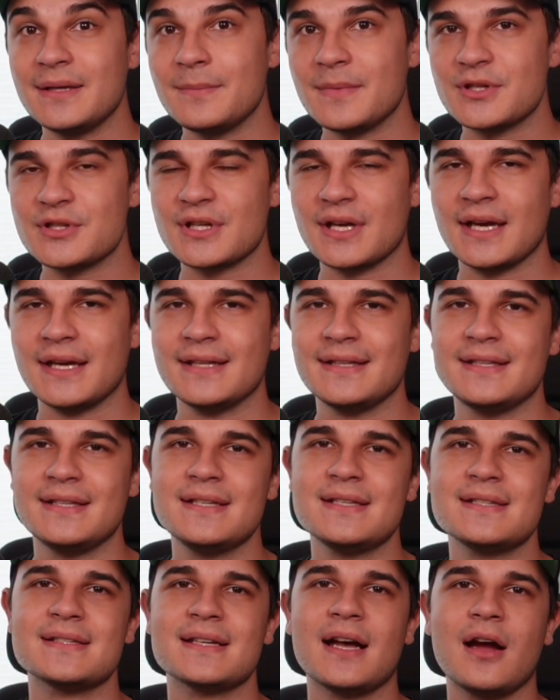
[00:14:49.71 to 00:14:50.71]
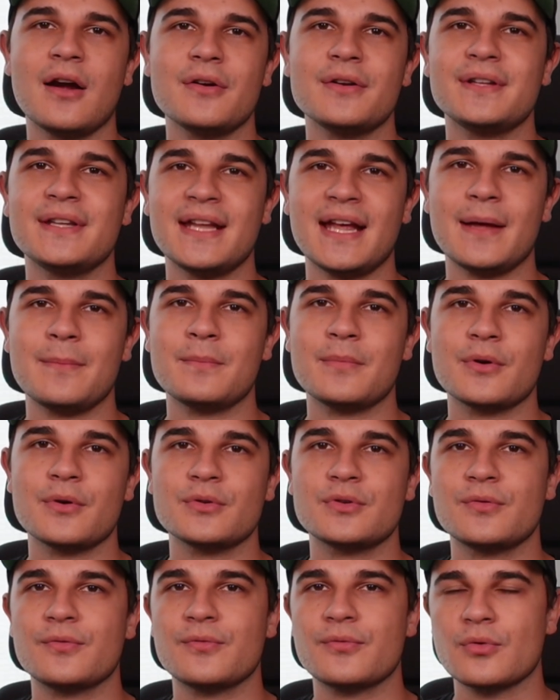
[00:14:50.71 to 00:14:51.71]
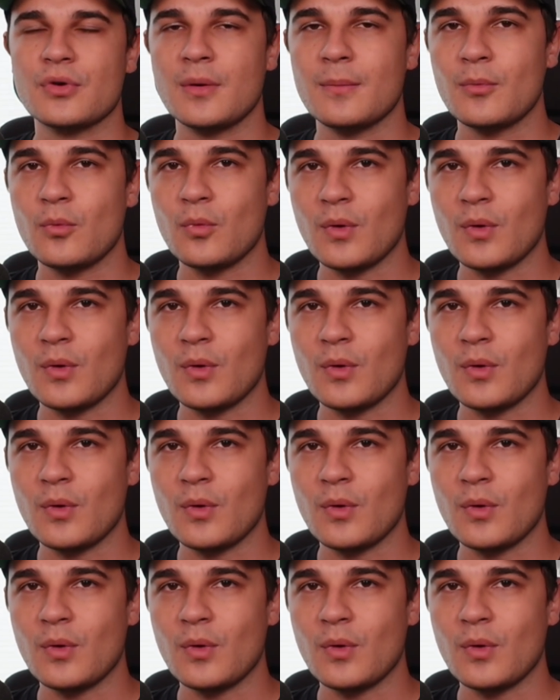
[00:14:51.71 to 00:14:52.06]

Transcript: image I Ds are numbered from